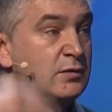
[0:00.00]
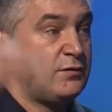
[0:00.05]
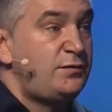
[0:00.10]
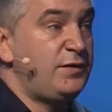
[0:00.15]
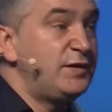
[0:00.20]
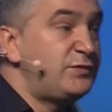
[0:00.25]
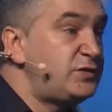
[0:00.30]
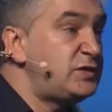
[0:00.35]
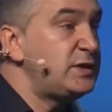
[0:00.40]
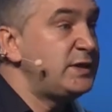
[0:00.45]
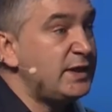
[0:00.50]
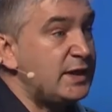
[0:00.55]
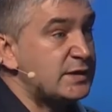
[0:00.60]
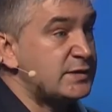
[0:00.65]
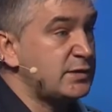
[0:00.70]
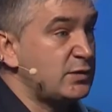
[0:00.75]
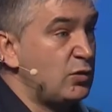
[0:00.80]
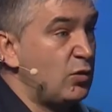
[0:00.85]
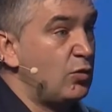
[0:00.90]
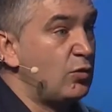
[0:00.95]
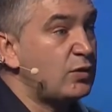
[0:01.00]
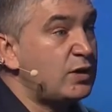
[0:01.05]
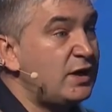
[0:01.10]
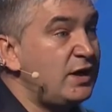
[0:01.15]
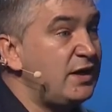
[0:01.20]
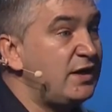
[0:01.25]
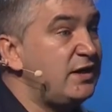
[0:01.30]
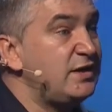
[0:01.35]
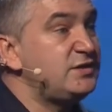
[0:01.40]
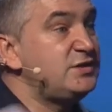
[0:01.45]
50 years ago,
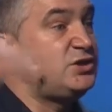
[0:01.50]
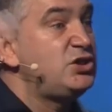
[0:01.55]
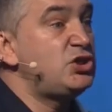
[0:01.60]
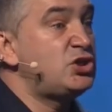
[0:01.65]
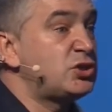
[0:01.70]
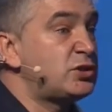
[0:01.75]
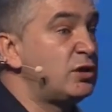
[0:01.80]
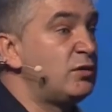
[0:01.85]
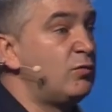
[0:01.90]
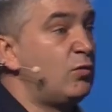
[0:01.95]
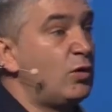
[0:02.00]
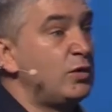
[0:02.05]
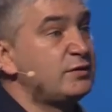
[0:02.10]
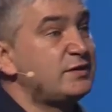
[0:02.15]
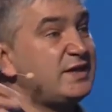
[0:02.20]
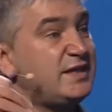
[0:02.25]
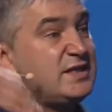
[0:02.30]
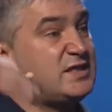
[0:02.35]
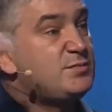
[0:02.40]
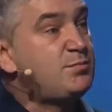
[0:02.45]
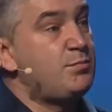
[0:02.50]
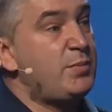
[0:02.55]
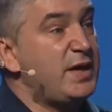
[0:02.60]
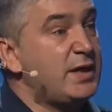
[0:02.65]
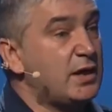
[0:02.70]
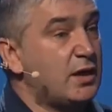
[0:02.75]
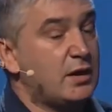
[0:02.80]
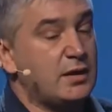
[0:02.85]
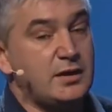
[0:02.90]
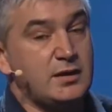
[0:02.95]
clearly digital world is
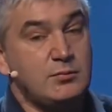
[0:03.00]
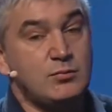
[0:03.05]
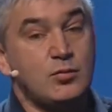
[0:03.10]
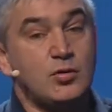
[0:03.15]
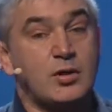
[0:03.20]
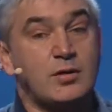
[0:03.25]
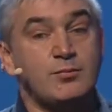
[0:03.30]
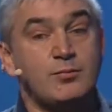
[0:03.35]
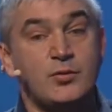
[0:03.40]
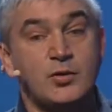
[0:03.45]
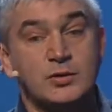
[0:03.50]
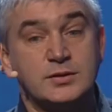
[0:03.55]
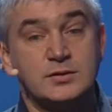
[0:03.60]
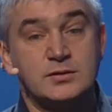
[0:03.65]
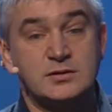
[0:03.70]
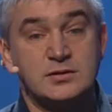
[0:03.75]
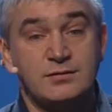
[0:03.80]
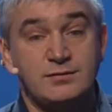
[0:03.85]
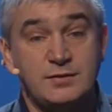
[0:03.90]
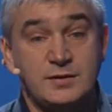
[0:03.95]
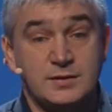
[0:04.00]
bigger and more important than